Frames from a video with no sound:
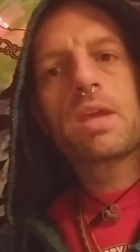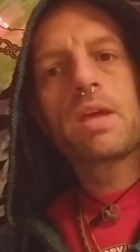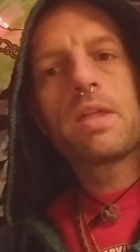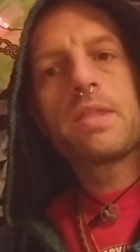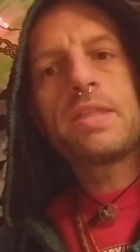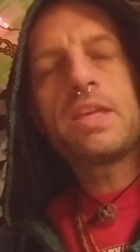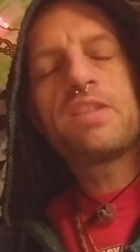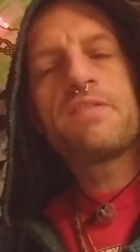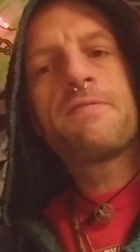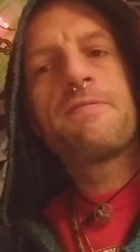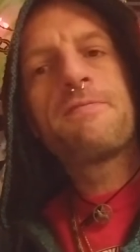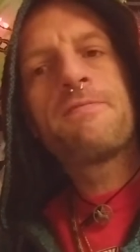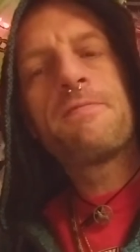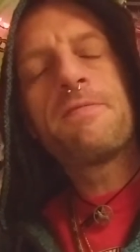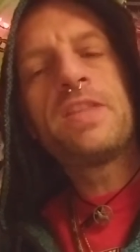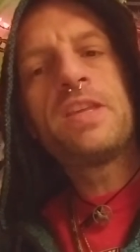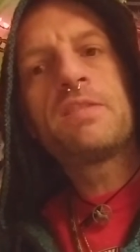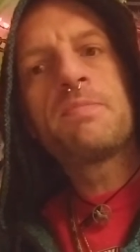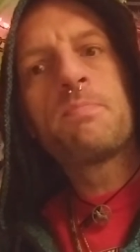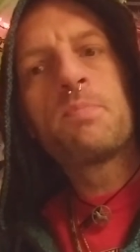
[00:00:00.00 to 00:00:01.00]

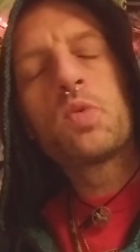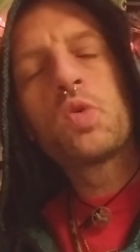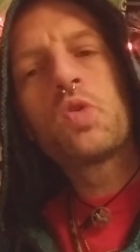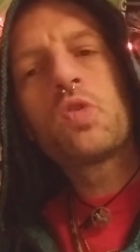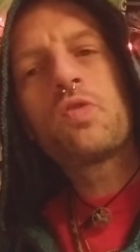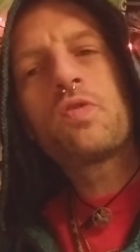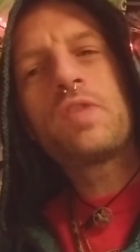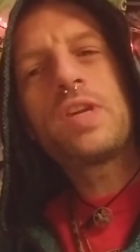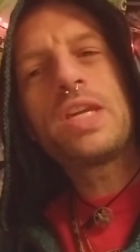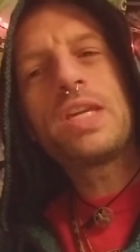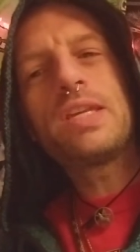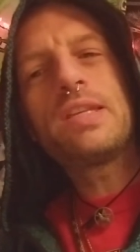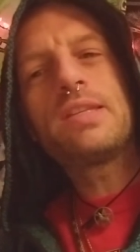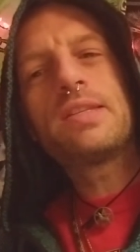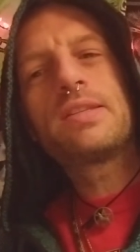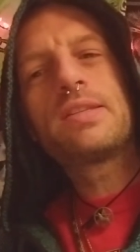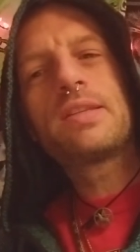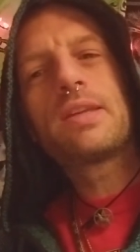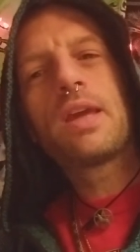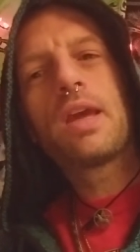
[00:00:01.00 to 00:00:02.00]
These
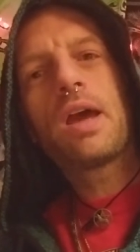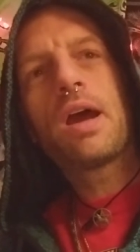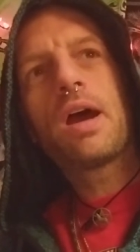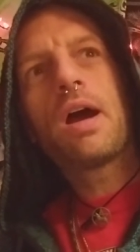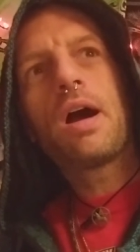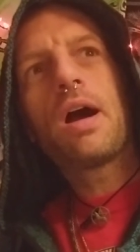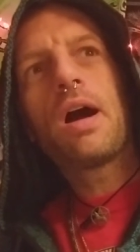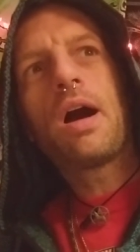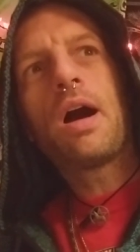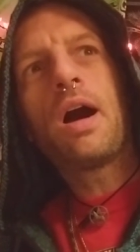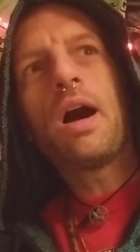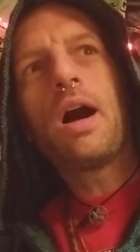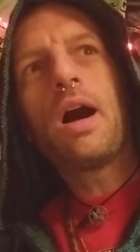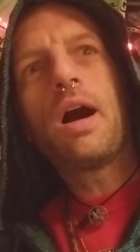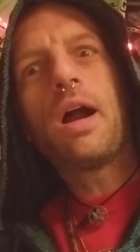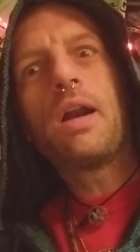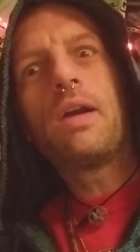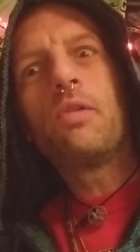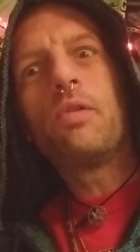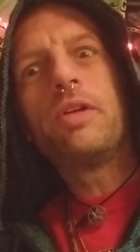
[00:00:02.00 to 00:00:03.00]
movies
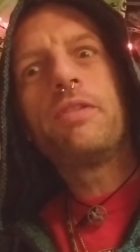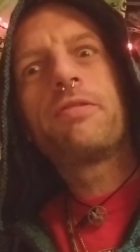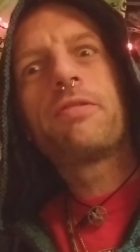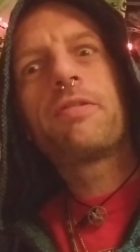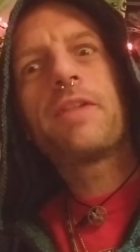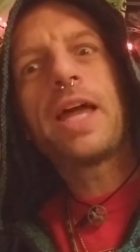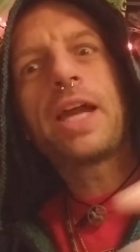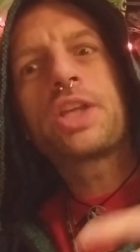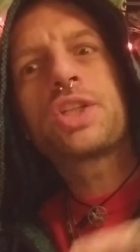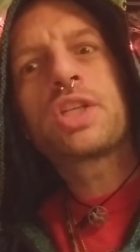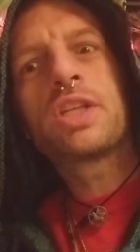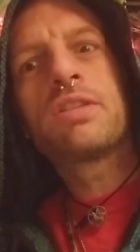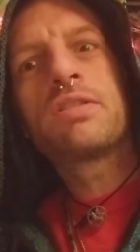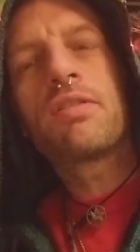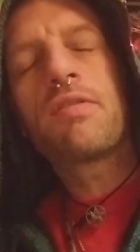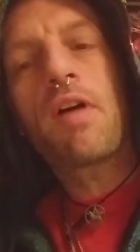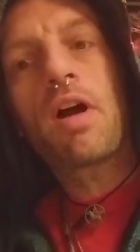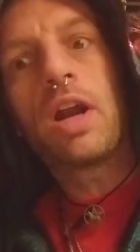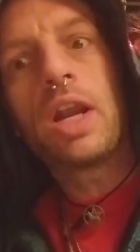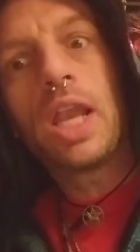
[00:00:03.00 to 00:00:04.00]
are reflections
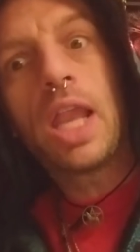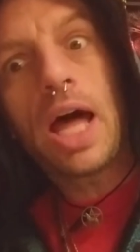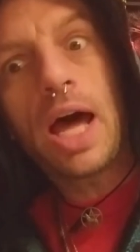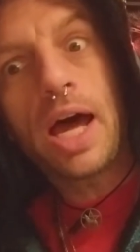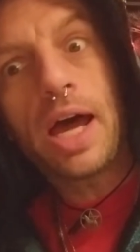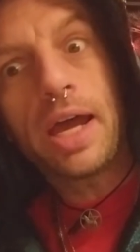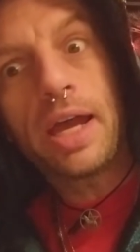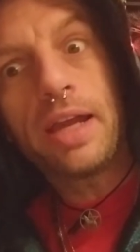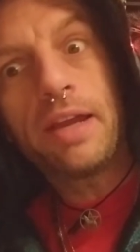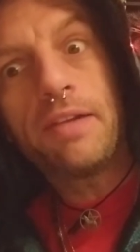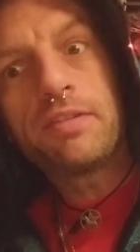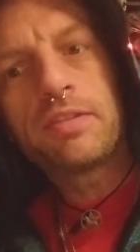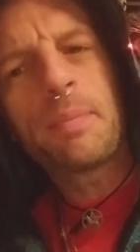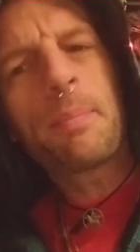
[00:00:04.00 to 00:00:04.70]
of our lives